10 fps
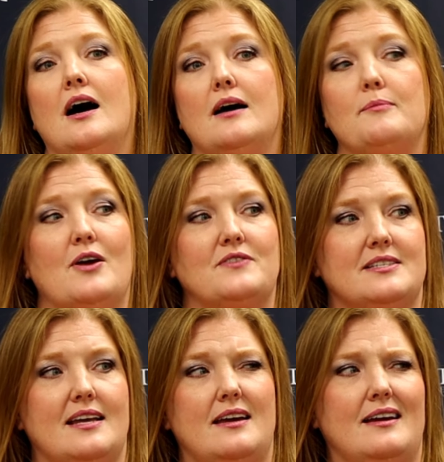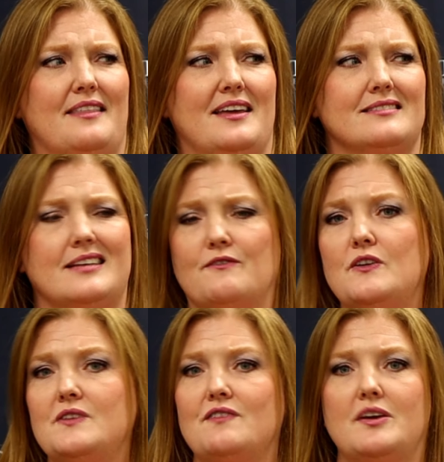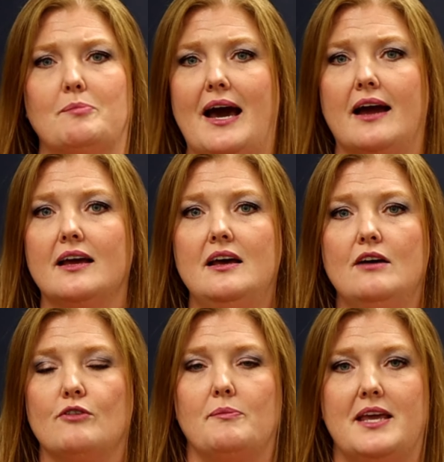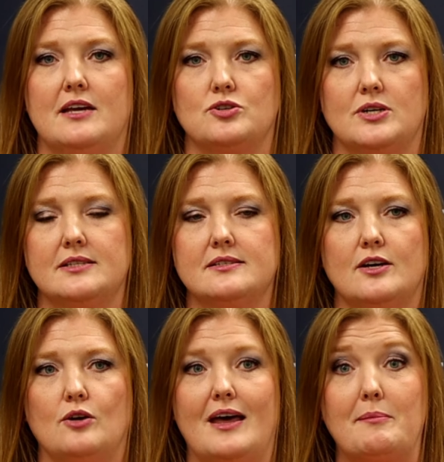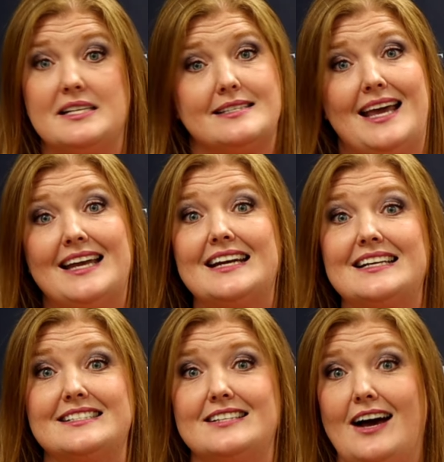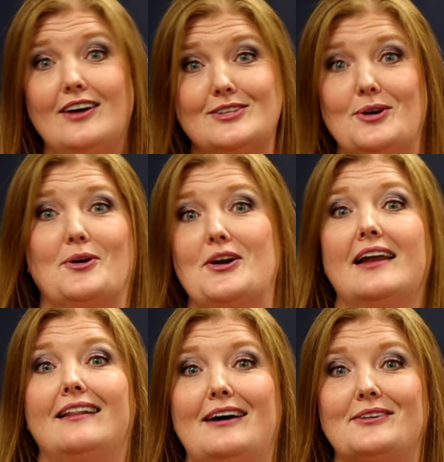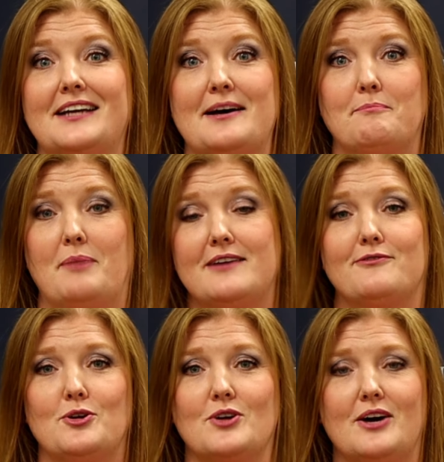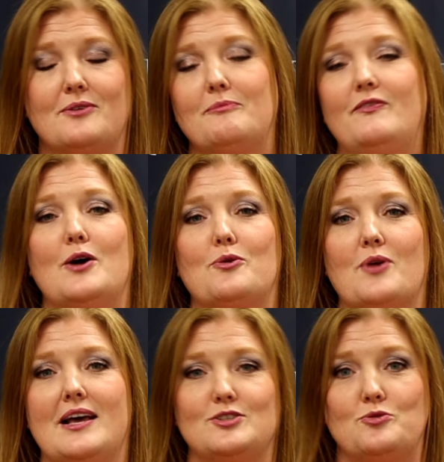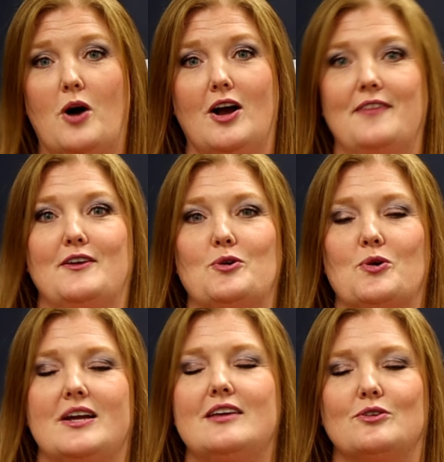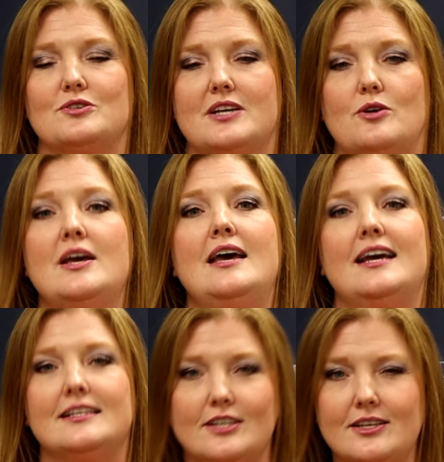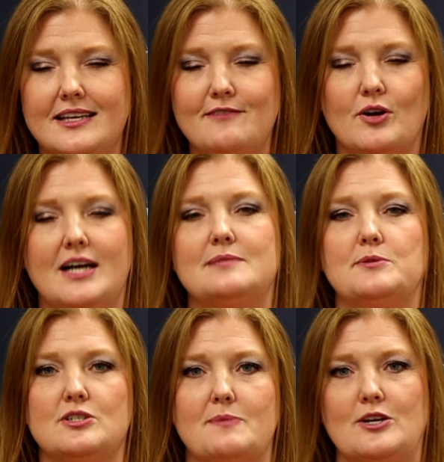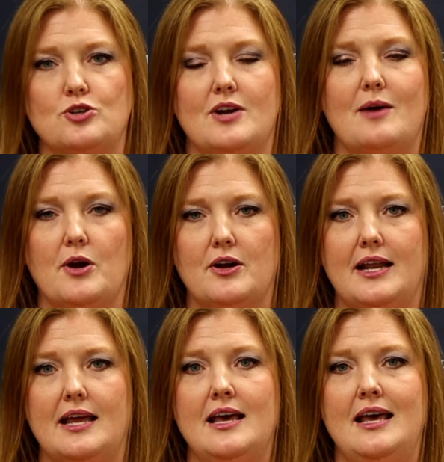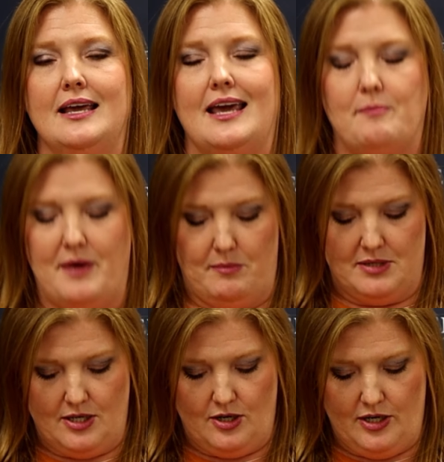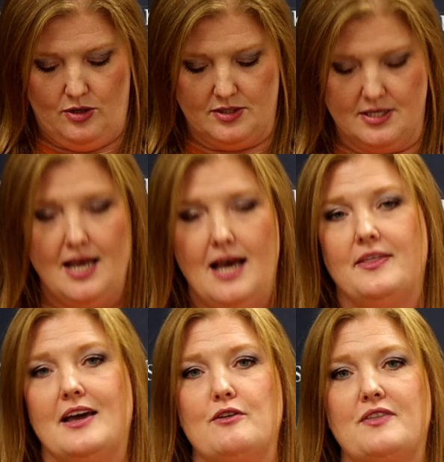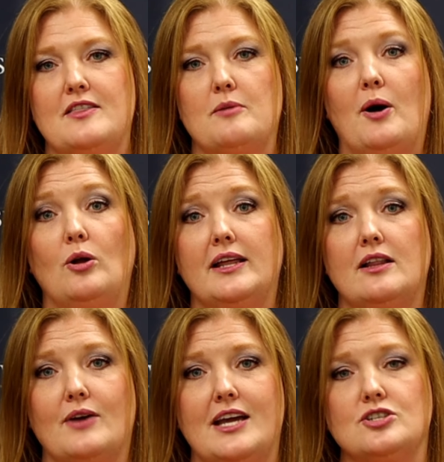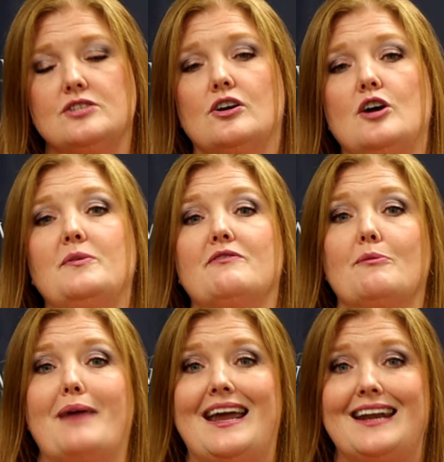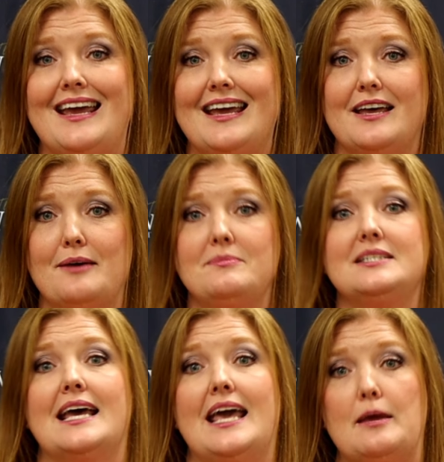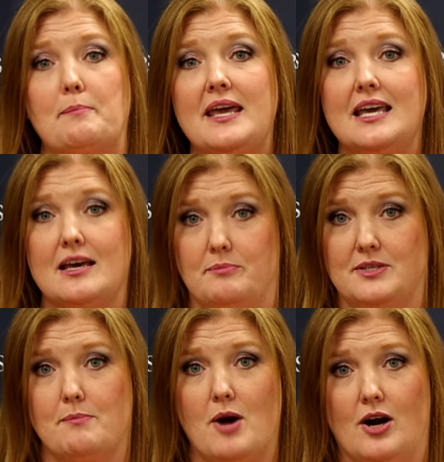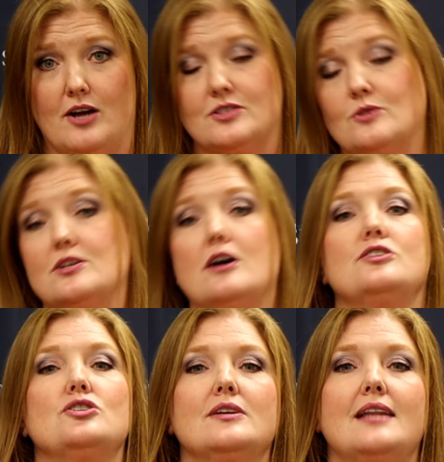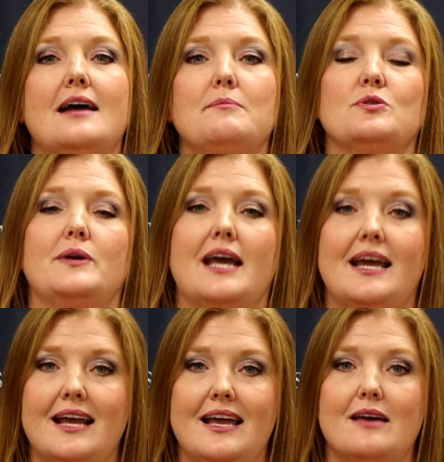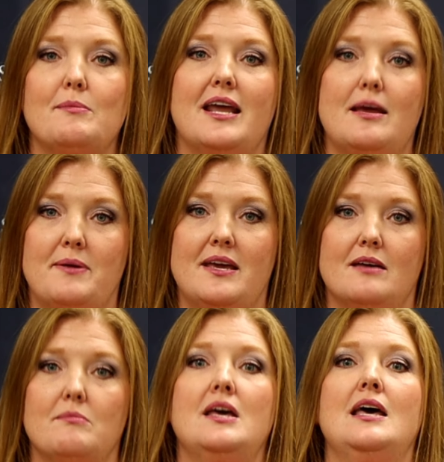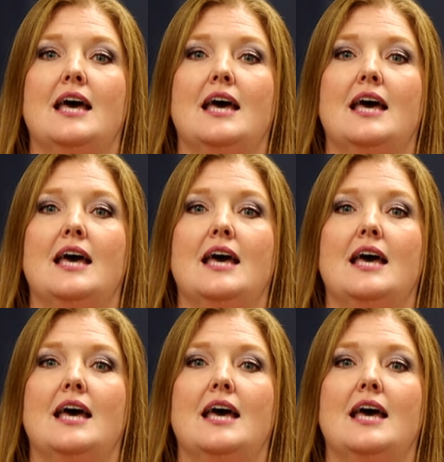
Um, you have to stay, I think it's like 50 feet back from the entrance. So that means candidates also are not allowed to come beg for your go- vote as you walk in the door either. So it's a good thing for us, but just make sure you're not wearing any campaign materials. The other thing, the polling locations are open from 8 a.m. to 8 p.m. tomorrow. So as long as you're in line between 8 a.m. and 8 p.m.